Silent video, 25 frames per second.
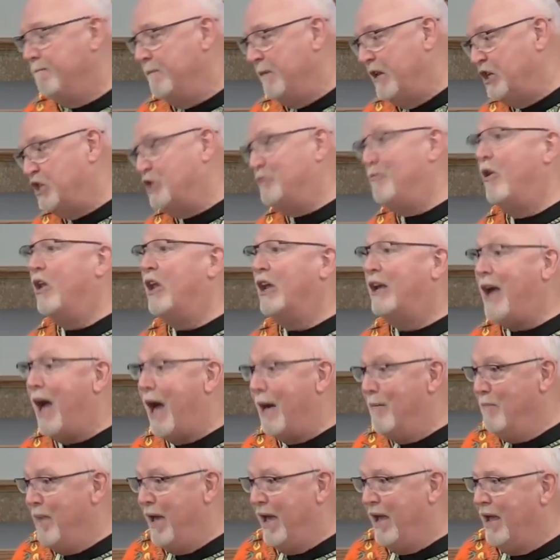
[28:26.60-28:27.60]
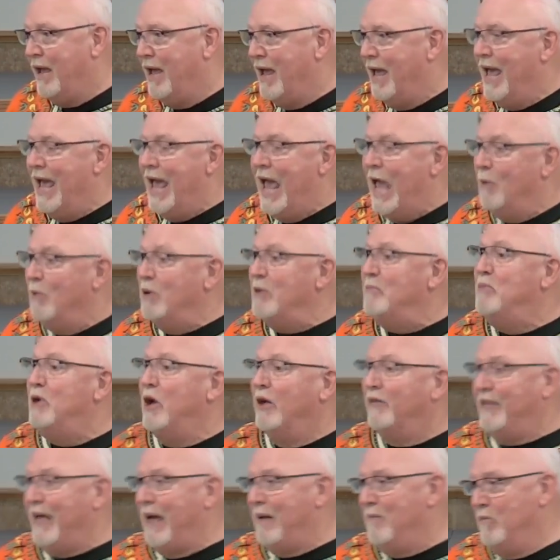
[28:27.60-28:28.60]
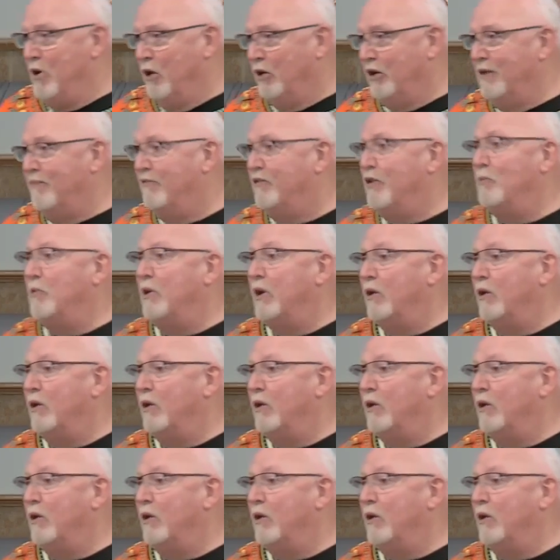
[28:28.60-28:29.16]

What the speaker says: Smolakambe, and we built that building